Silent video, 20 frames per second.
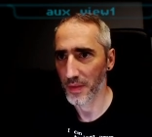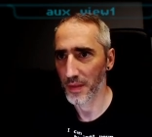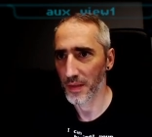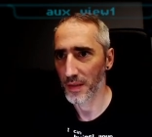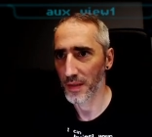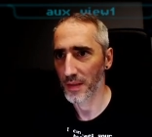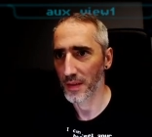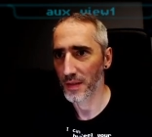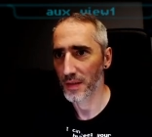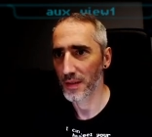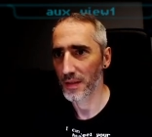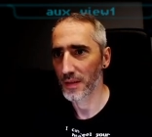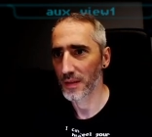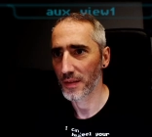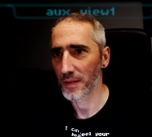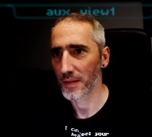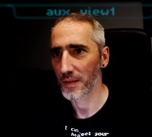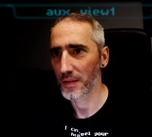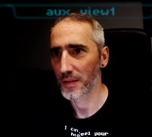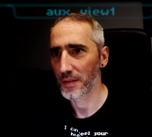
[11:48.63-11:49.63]

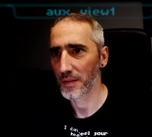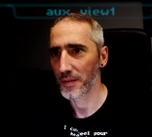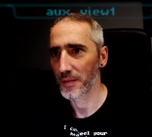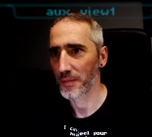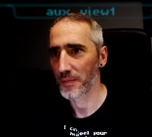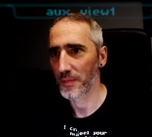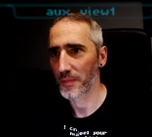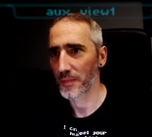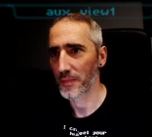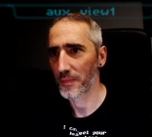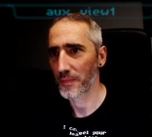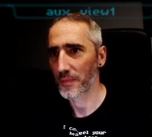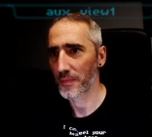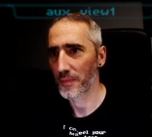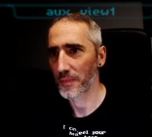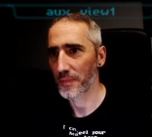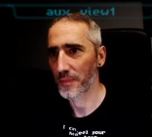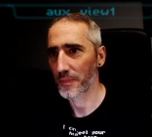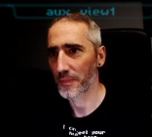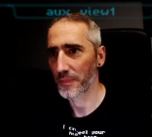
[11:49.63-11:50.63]

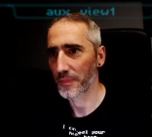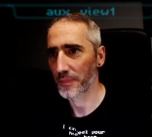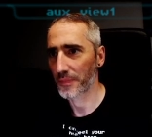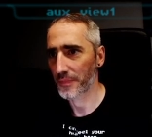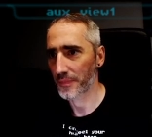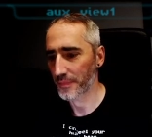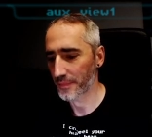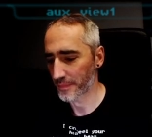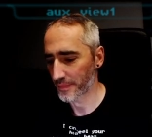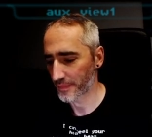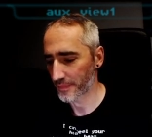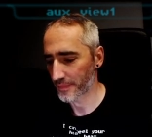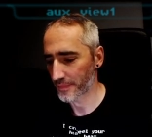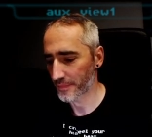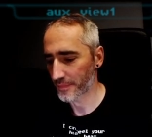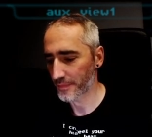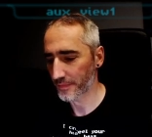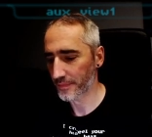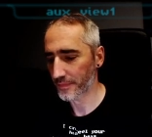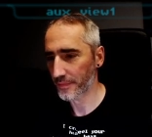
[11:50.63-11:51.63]

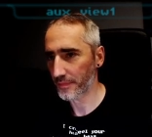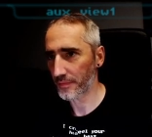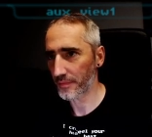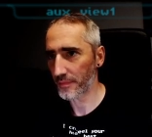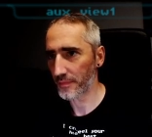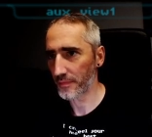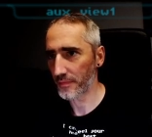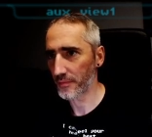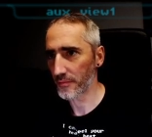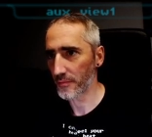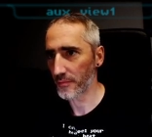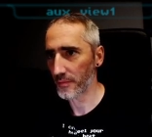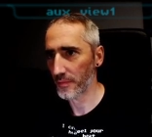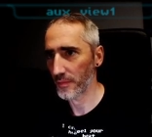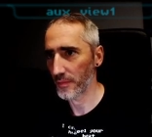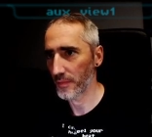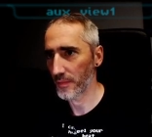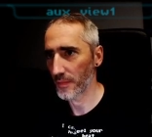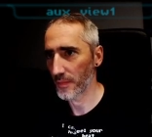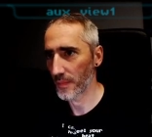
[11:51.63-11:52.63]

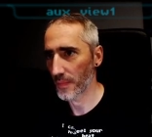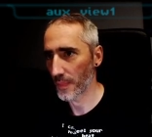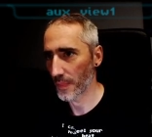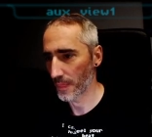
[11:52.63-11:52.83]
(silence)